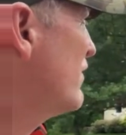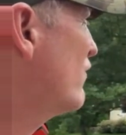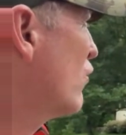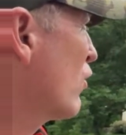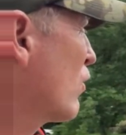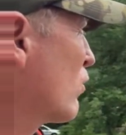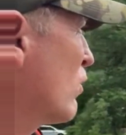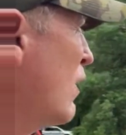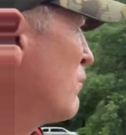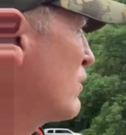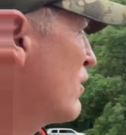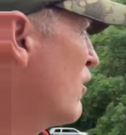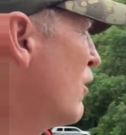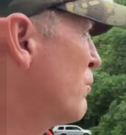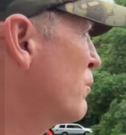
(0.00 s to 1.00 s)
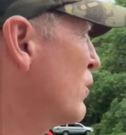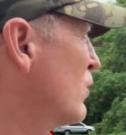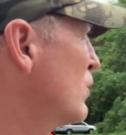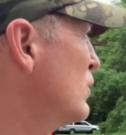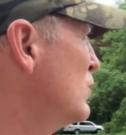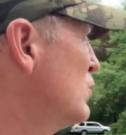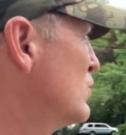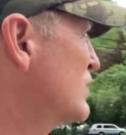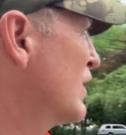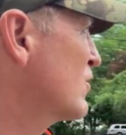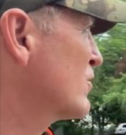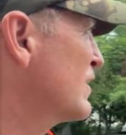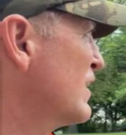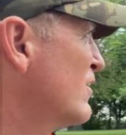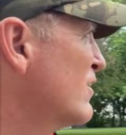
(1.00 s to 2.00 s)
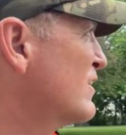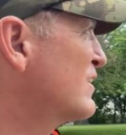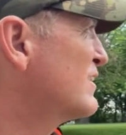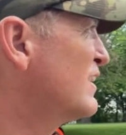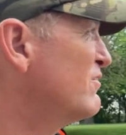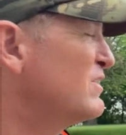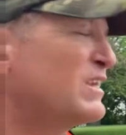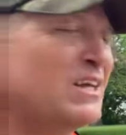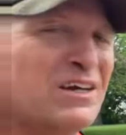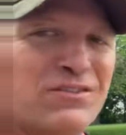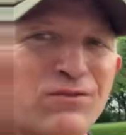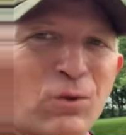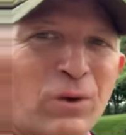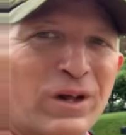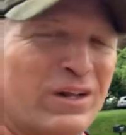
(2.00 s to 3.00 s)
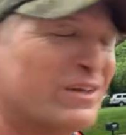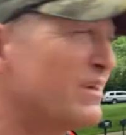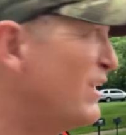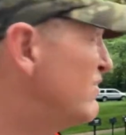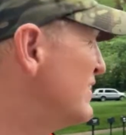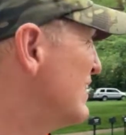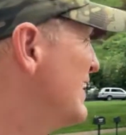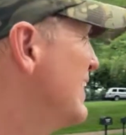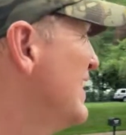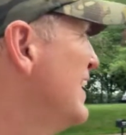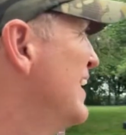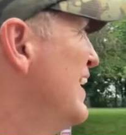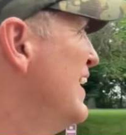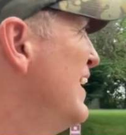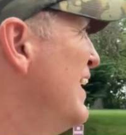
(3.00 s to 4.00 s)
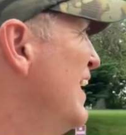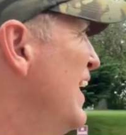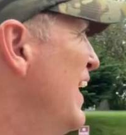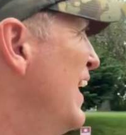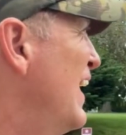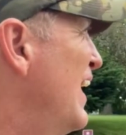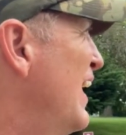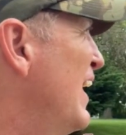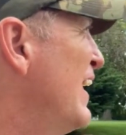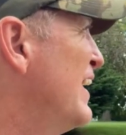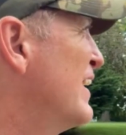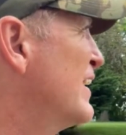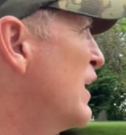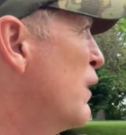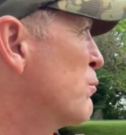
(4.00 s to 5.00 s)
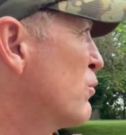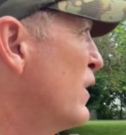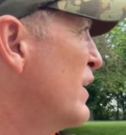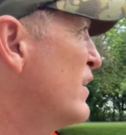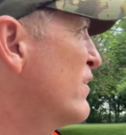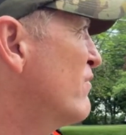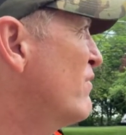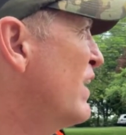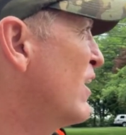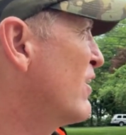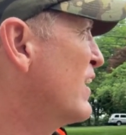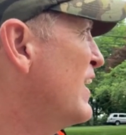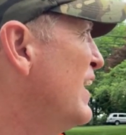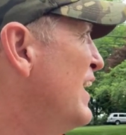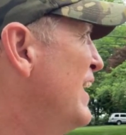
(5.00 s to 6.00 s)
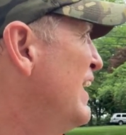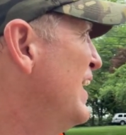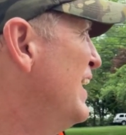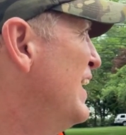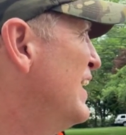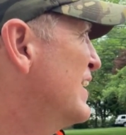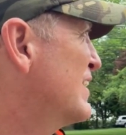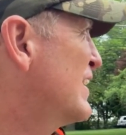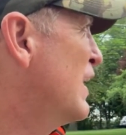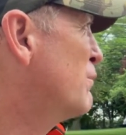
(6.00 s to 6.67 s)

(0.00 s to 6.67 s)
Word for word: for Robert Harper, who settled here in seventeen forty-seven and operated a ferry. Site